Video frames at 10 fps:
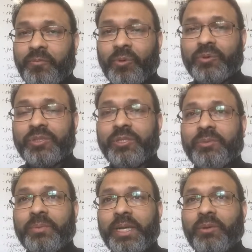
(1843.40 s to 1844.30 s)

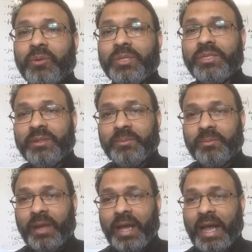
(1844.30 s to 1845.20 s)
in order
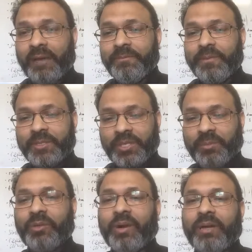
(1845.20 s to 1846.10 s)
to have
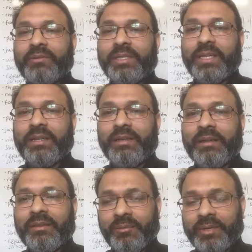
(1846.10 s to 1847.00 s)
some
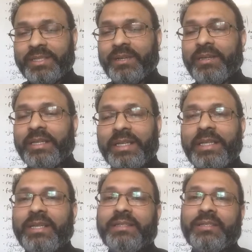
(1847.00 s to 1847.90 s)
grounding, there is a
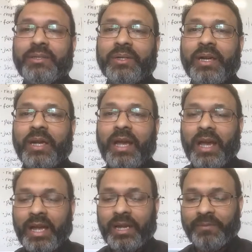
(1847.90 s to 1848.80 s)
need to
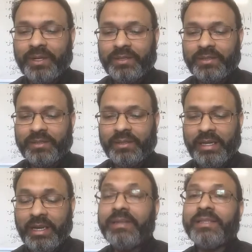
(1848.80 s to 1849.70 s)
have
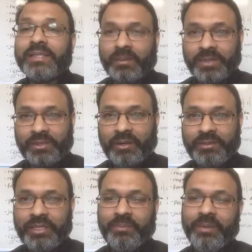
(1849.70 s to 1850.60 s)
in Islamic
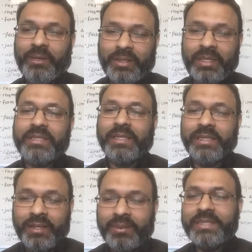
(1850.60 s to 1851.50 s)
scholarship.
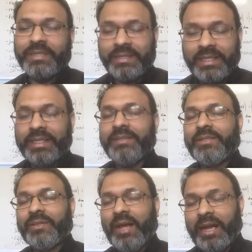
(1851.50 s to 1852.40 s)
There is a
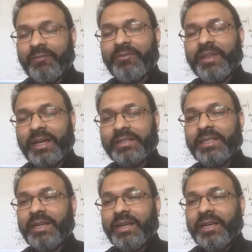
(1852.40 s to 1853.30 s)
need to have that
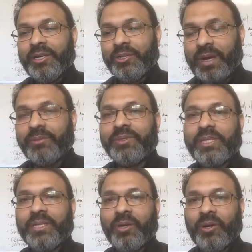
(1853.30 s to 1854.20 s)

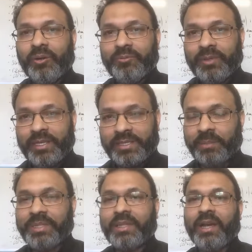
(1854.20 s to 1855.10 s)
grounding of
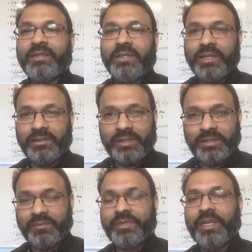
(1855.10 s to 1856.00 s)
Islamic sciences, the
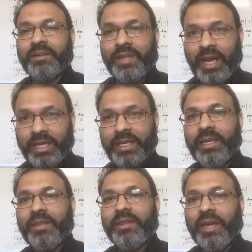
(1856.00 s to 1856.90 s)
tafsir, the
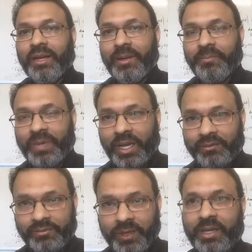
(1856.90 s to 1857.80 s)
hadith,
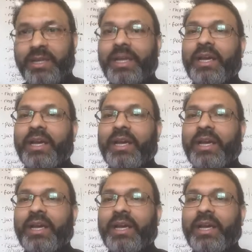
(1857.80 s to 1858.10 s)
and fiqh